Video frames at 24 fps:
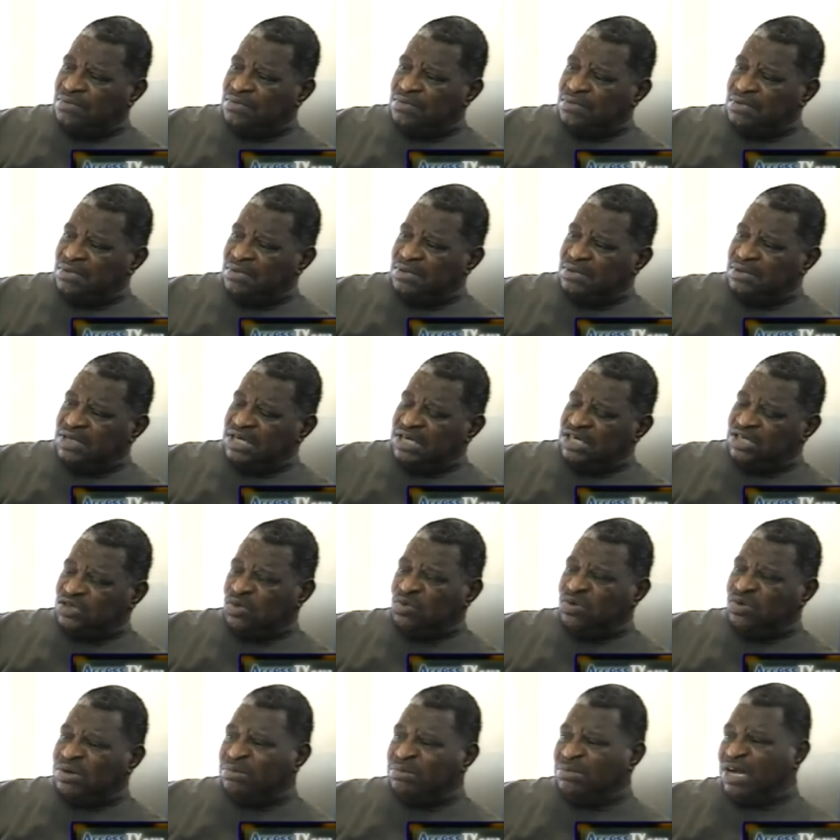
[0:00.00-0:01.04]
Mm-hmm. He
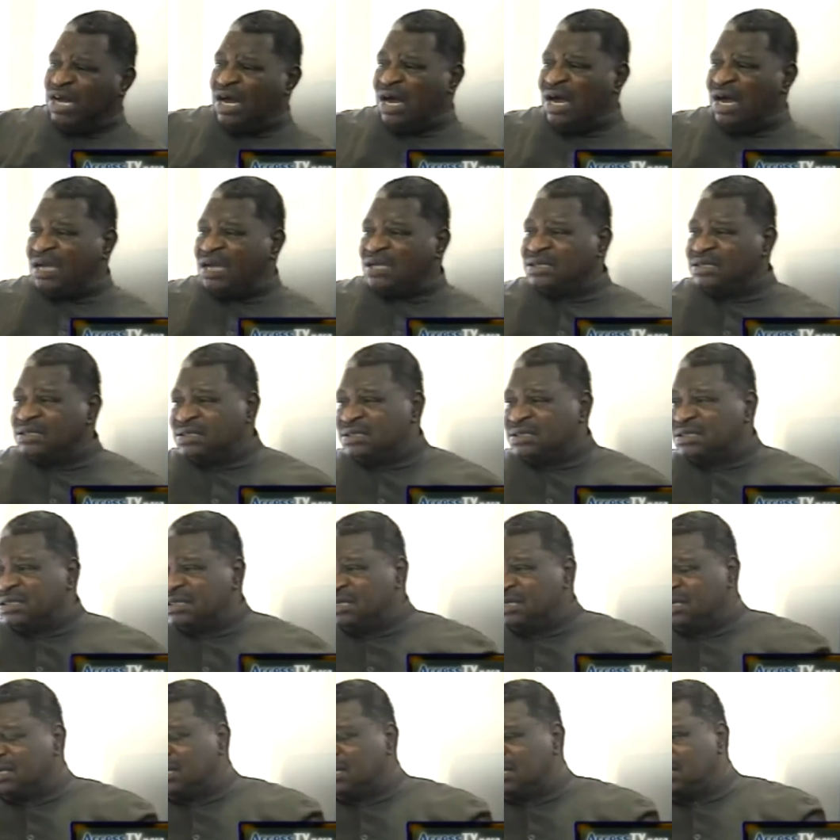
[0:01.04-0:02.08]
sold them cars.
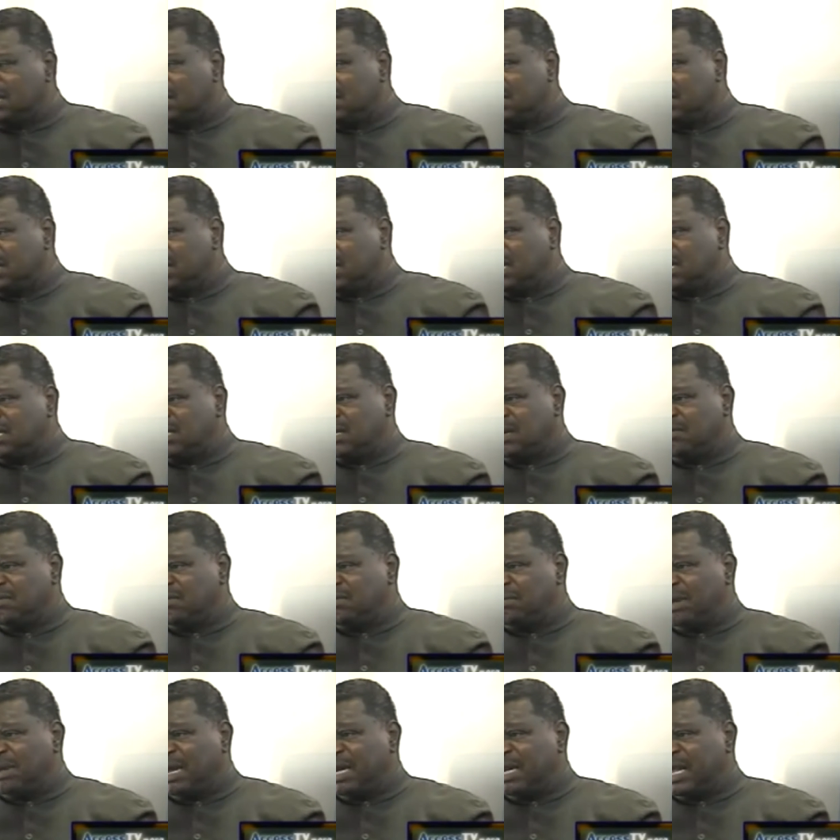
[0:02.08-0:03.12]
Mm-hmm. Yes,
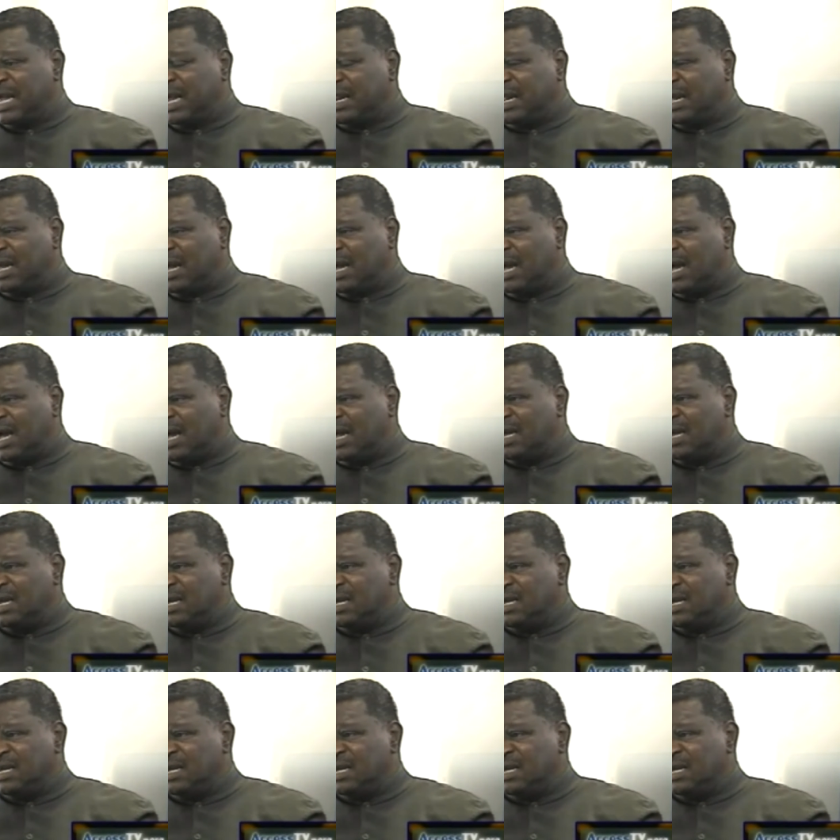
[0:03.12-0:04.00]
everybody had a car.